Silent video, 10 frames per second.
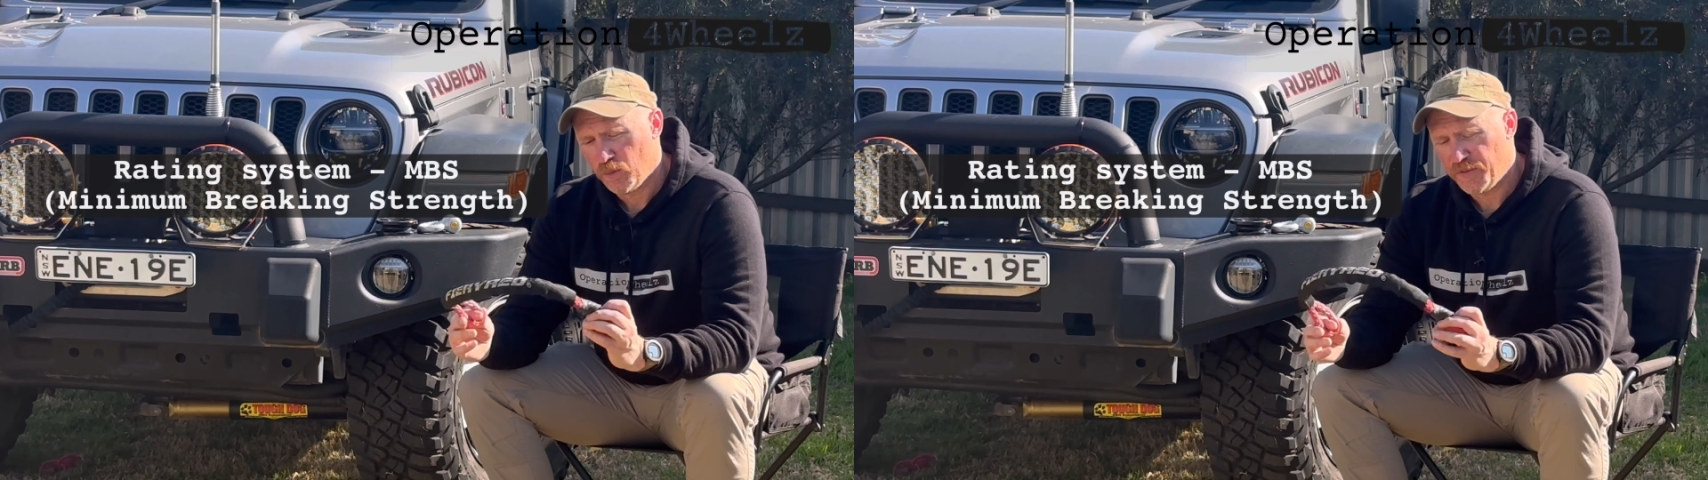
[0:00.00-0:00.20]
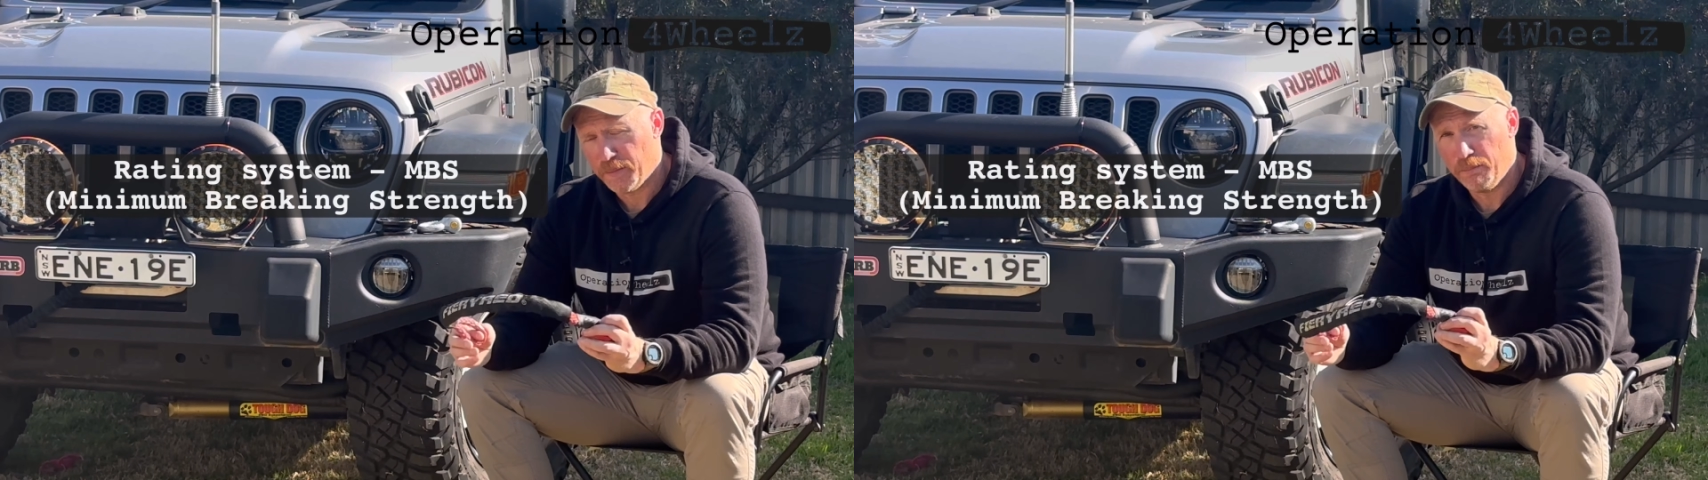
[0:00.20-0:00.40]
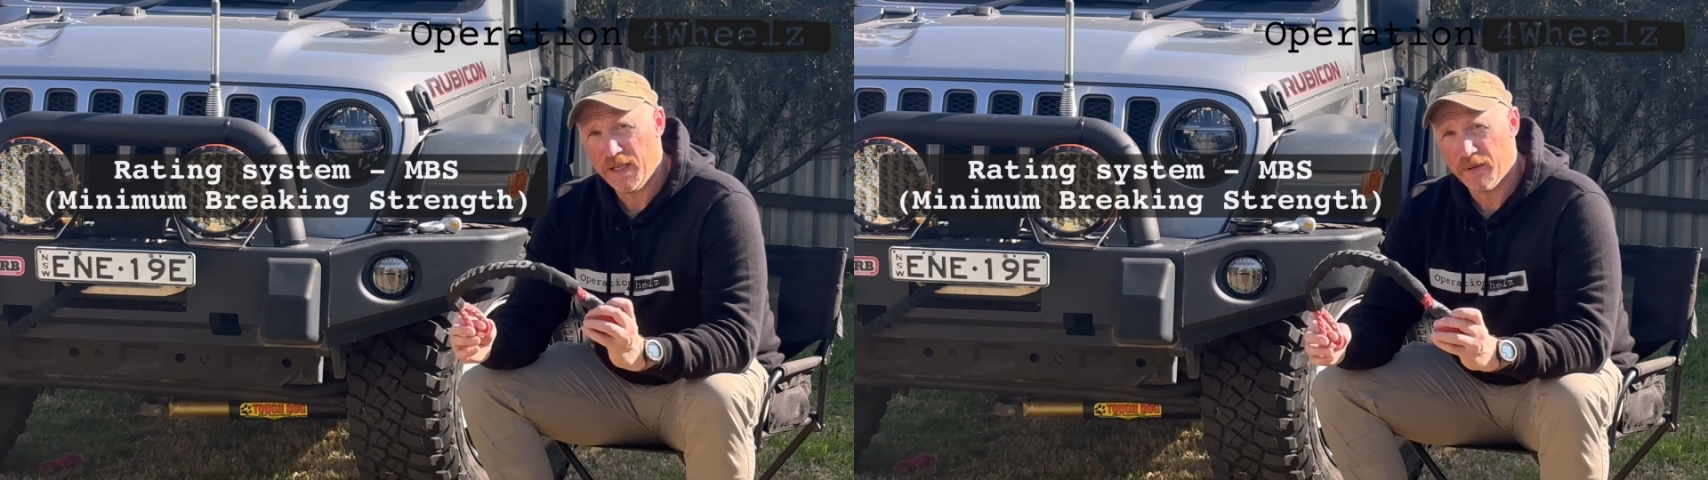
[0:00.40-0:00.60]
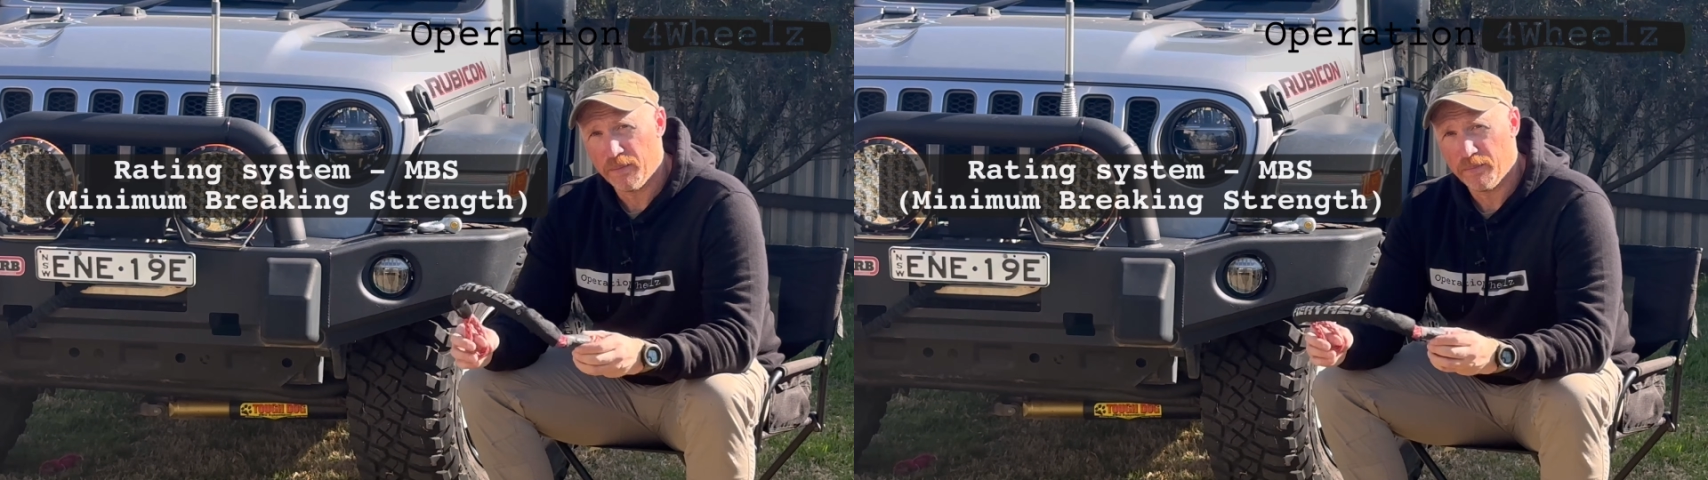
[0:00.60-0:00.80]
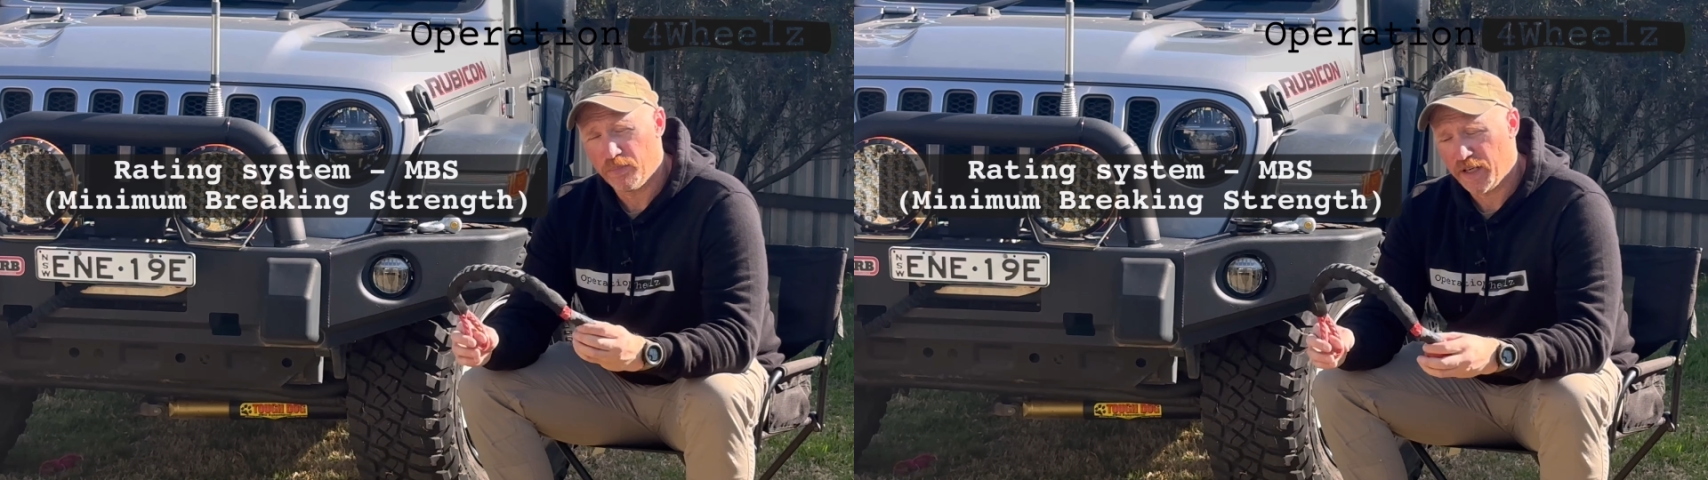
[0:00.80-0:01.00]
what the
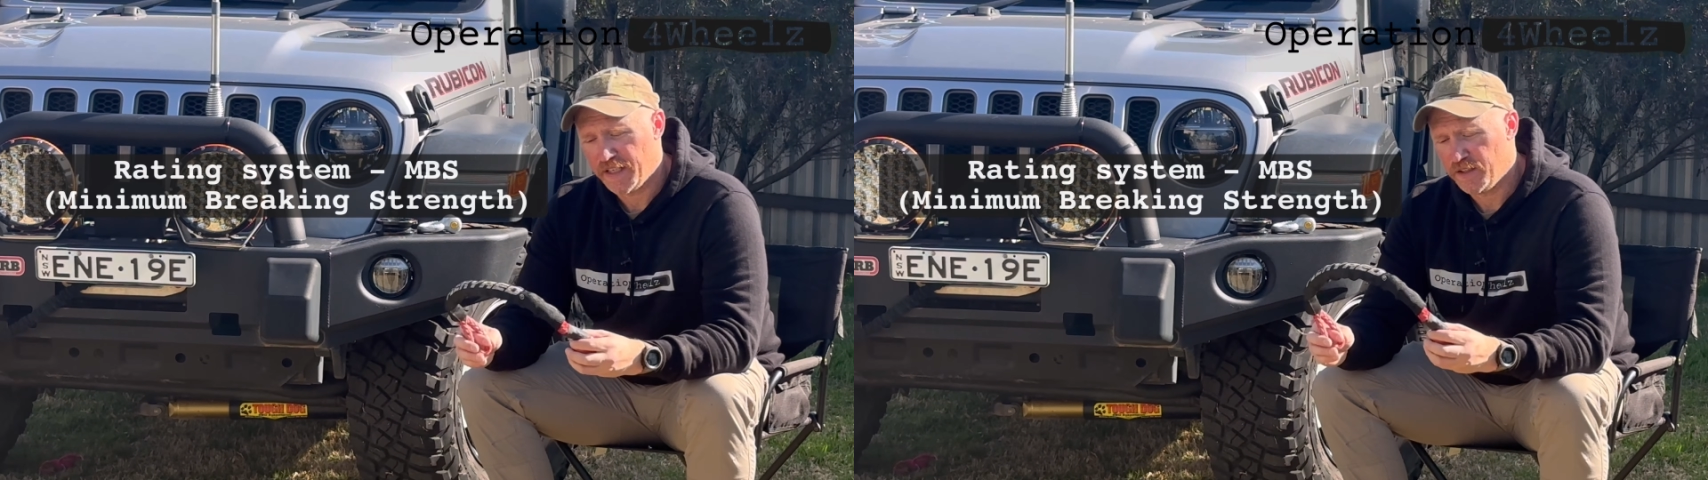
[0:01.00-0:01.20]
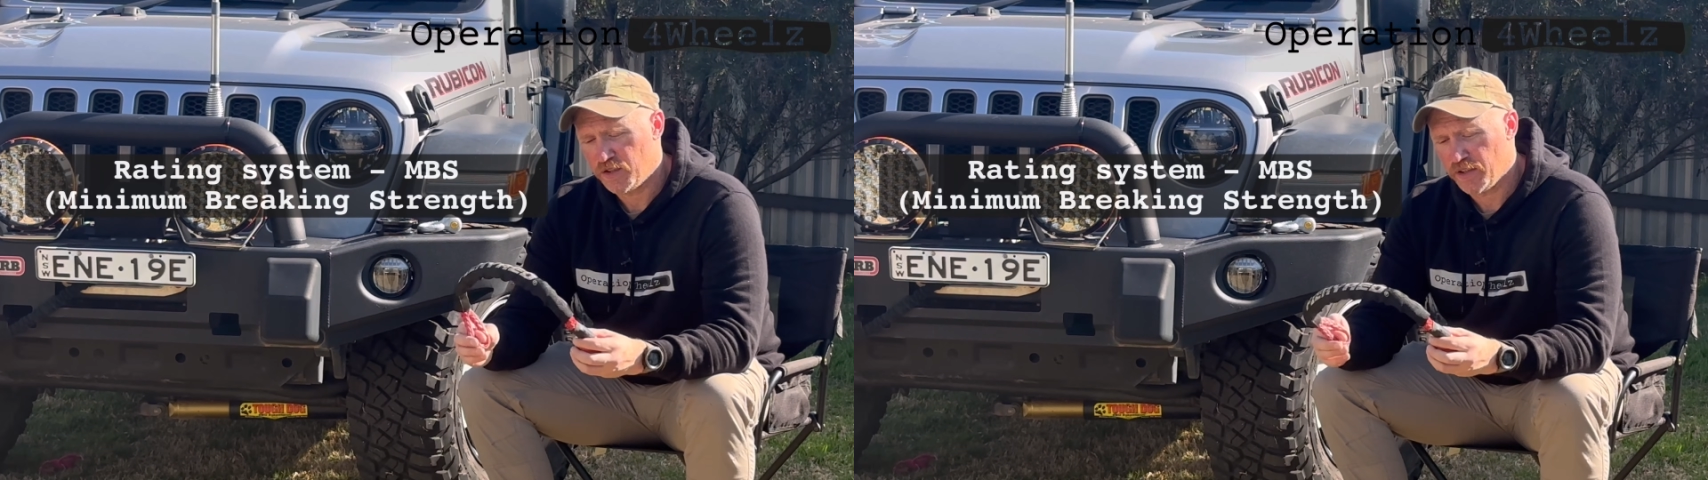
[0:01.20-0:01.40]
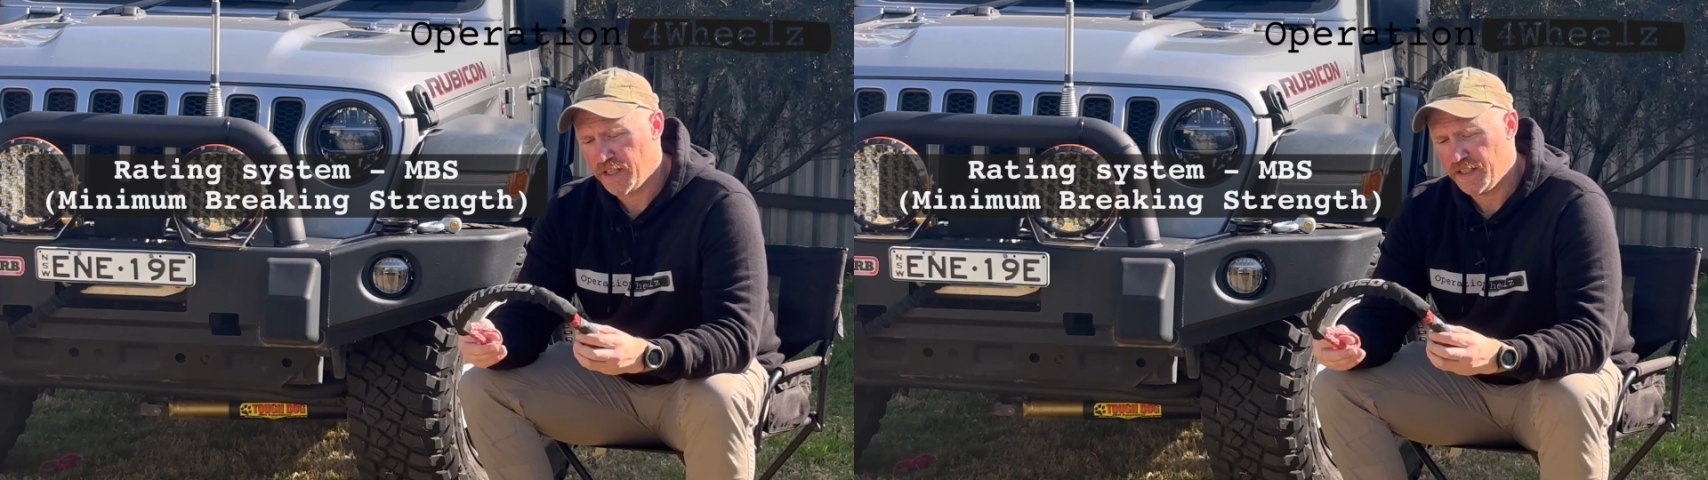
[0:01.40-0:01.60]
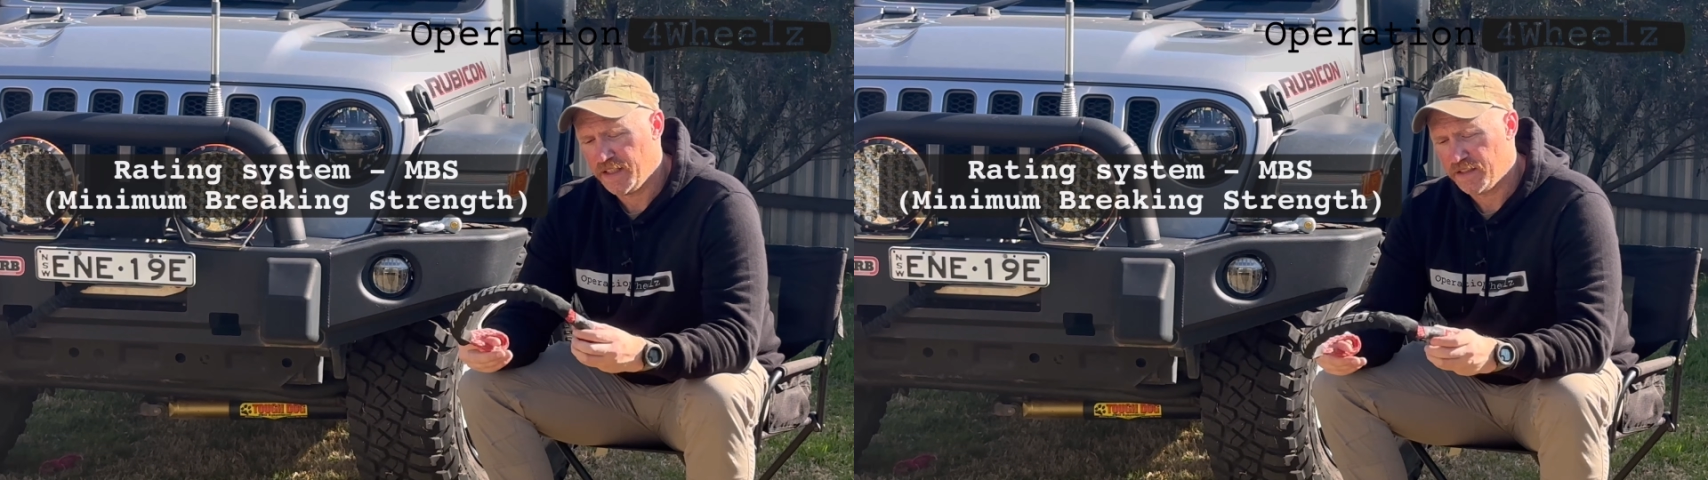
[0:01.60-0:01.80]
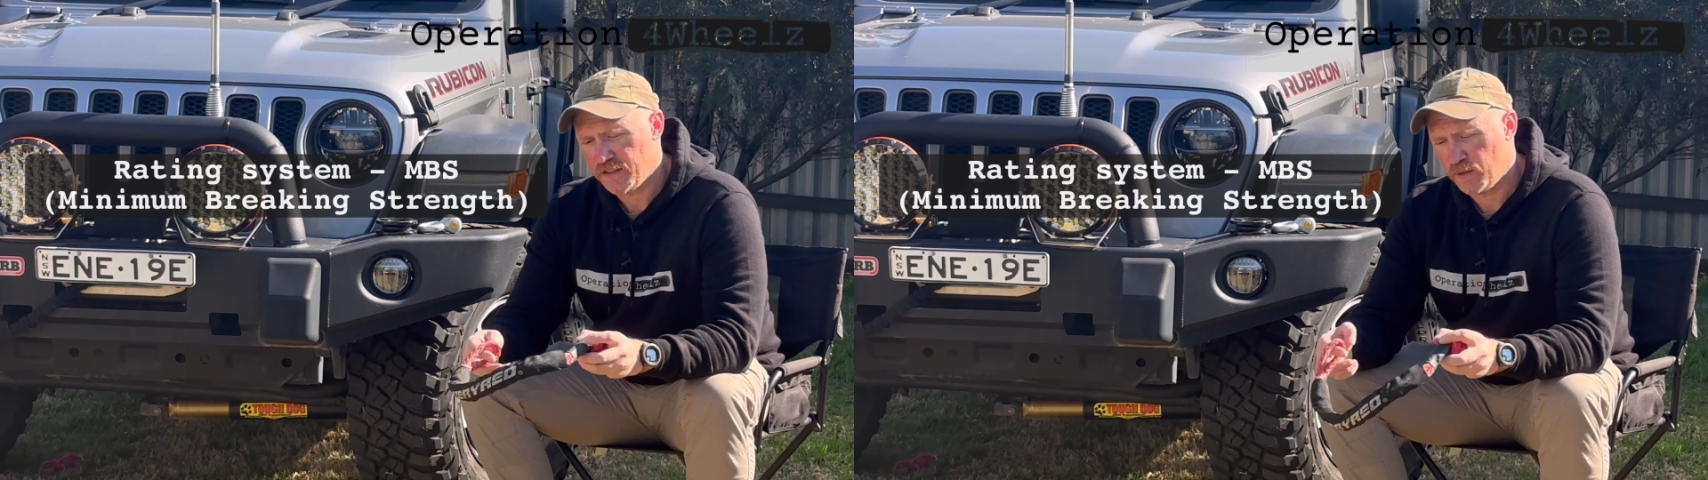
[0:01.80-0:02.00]
minimum braking strain is.